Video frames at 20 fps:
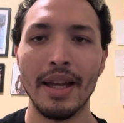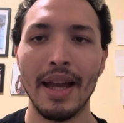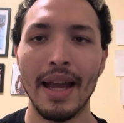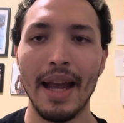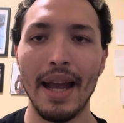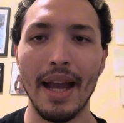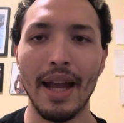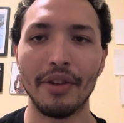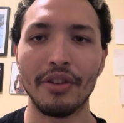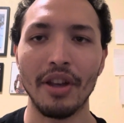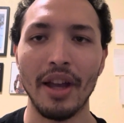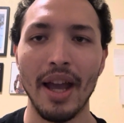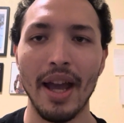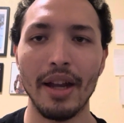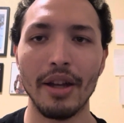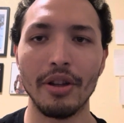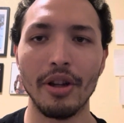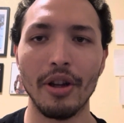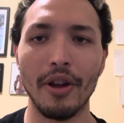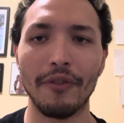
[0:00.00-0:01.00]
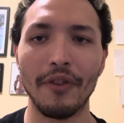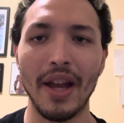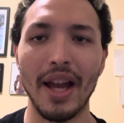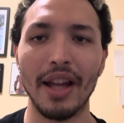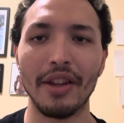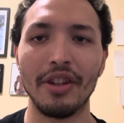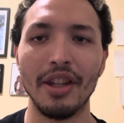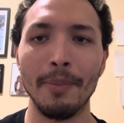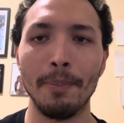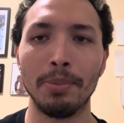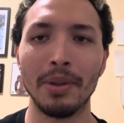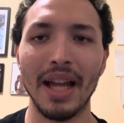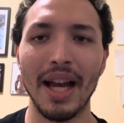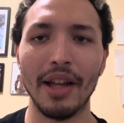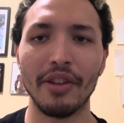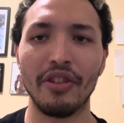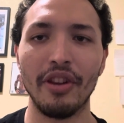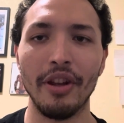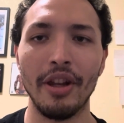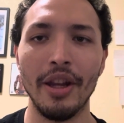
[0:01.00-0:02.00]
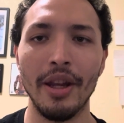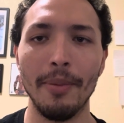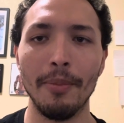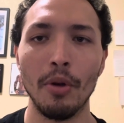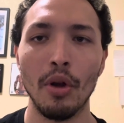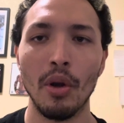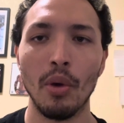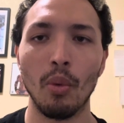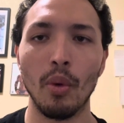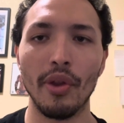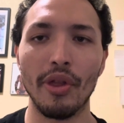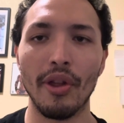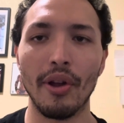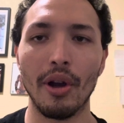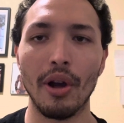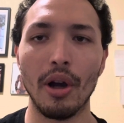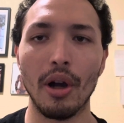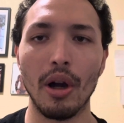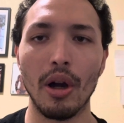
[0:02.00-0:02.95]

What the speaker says: has had enough as he blasted him with the